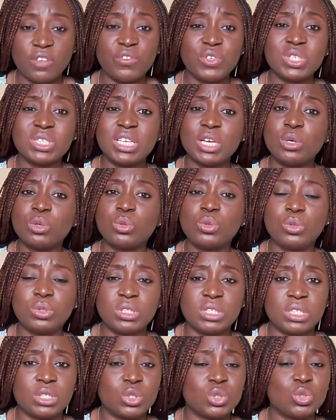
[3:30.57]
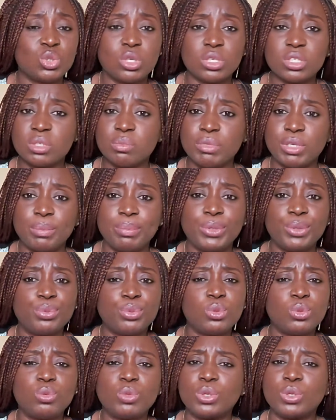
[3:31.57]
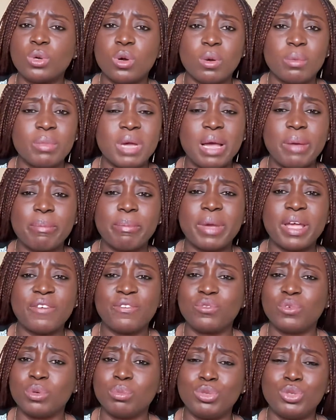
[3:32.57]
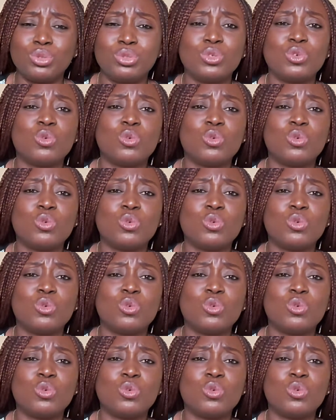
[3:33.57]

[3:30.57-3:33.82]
If you sell good things, trust me, people will come and buy from you.